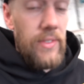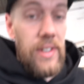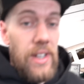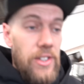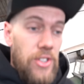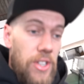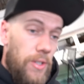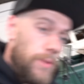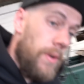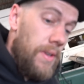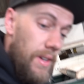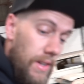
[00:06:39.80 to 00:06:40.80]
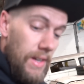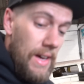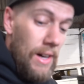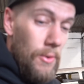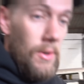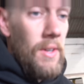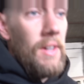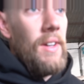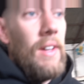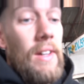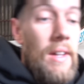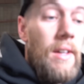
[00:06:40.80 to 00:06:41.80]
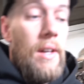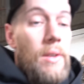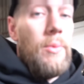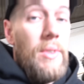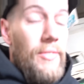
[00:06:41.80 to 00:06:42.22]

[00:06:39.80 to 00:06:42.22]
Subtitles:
for day 2. Now, we